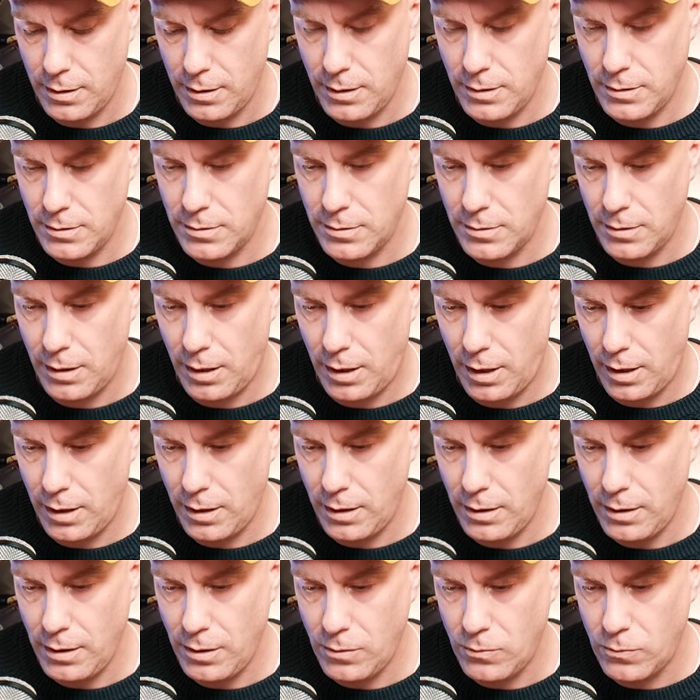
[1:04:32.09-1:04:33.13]
is not
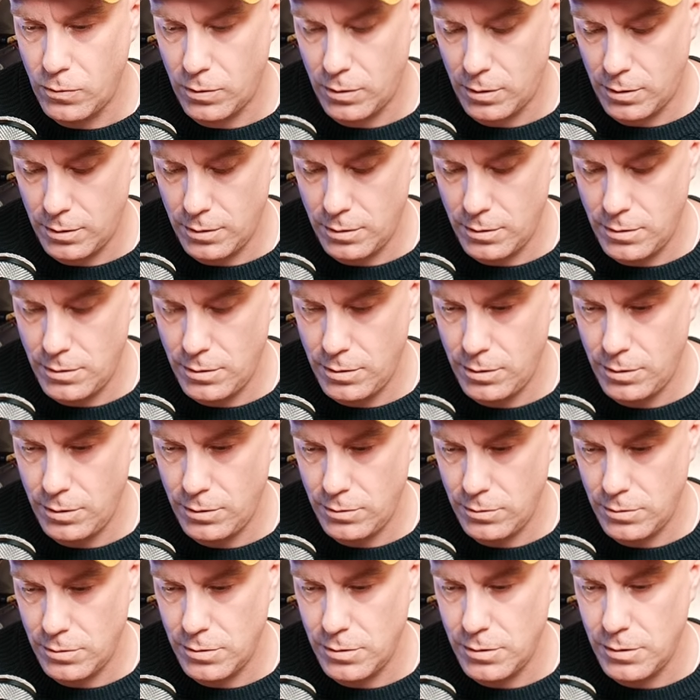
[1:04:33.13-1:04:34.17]
equal to
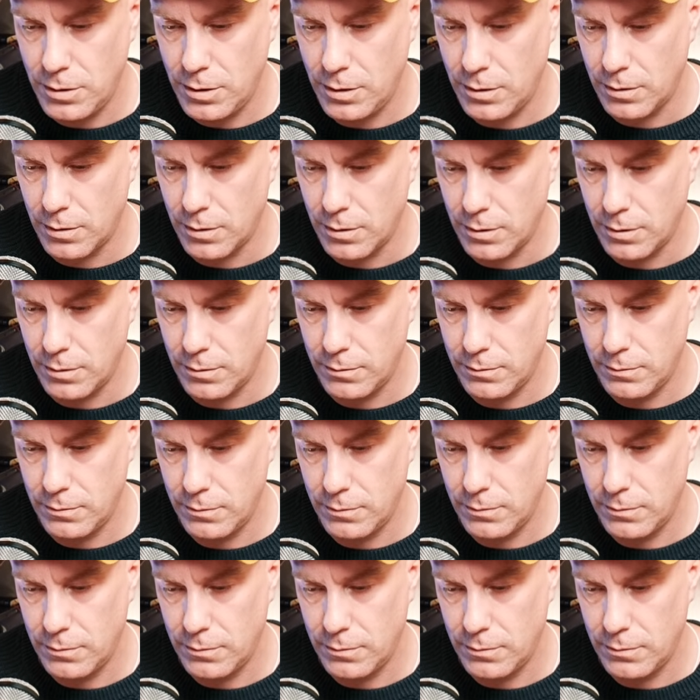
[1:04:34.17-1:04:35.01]
0.